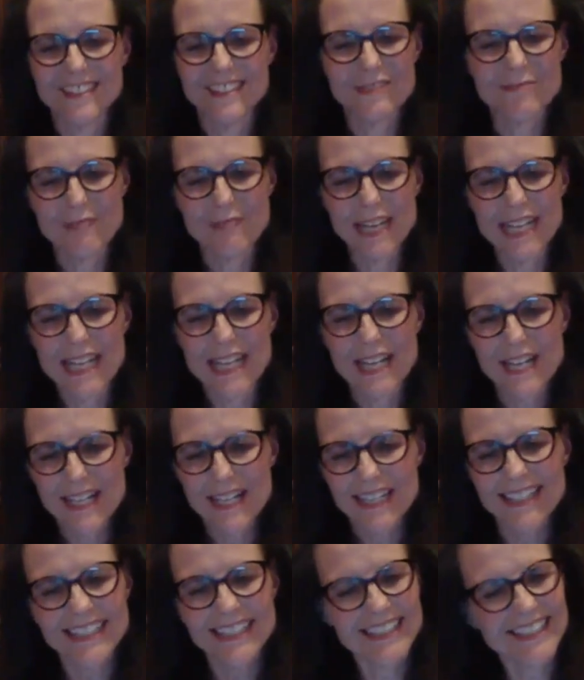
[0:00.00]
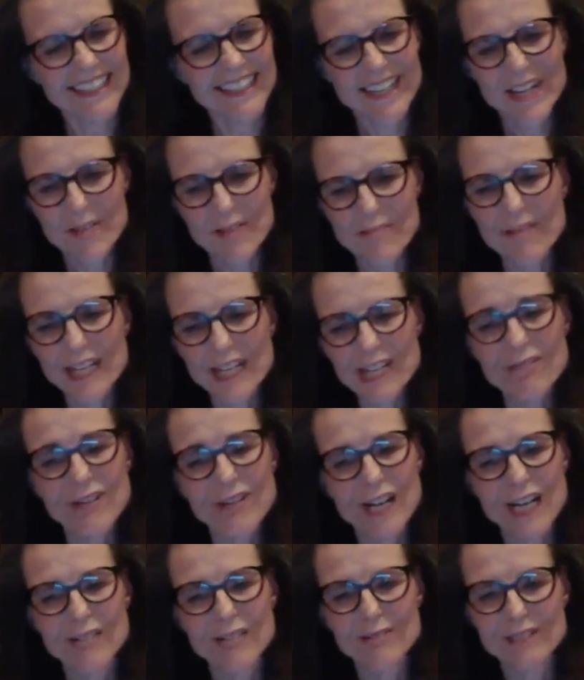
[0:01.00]
many, many
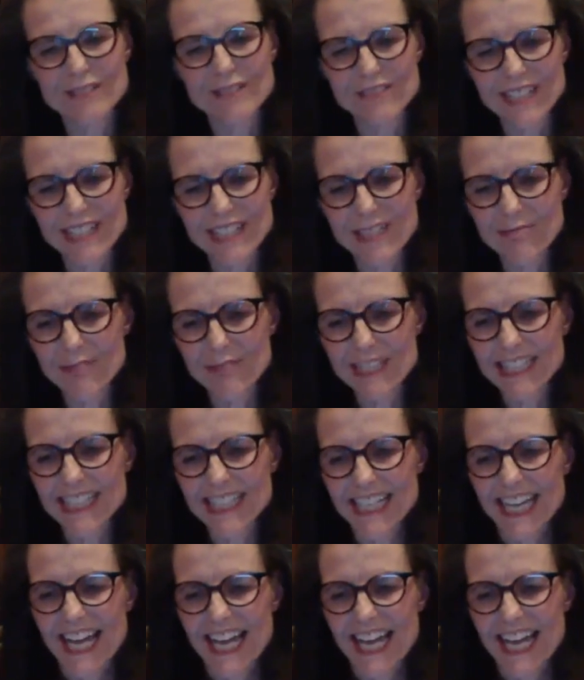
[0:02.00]
rhymes of A and B.